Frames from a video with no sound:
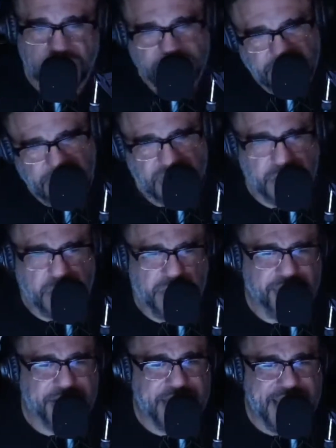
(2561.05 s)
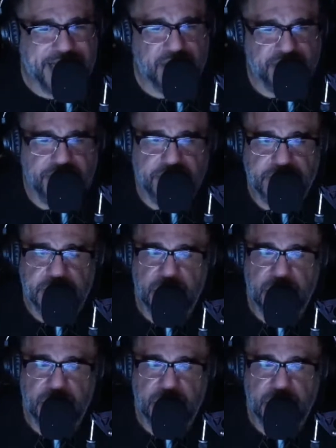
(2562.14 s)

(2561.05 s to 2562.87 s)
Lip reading: somewhat of an activist.